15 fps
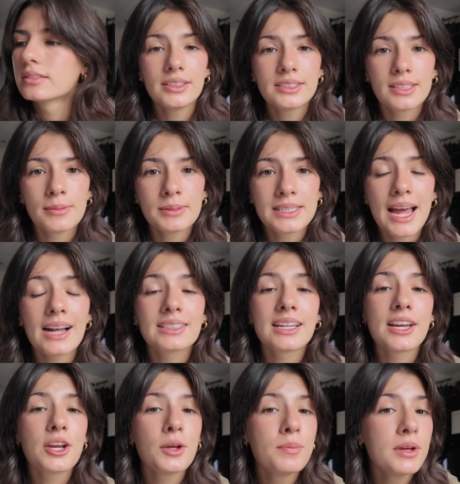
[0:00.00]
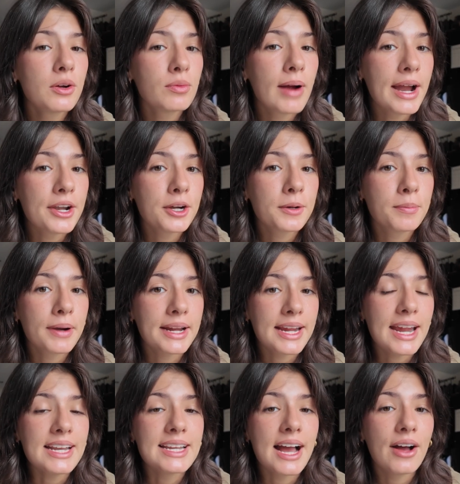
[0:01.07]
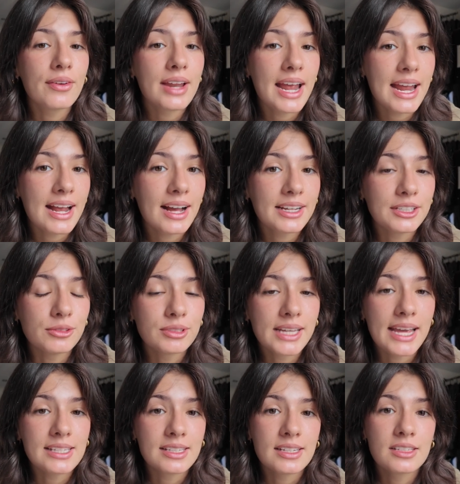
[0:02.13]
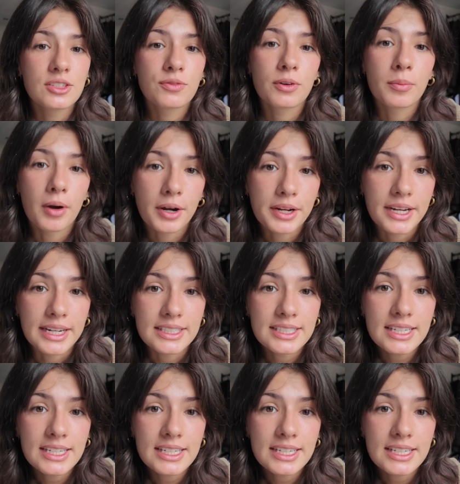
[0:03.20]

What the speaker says: On Substack, it could be a writer breaking down AI use cases for marketing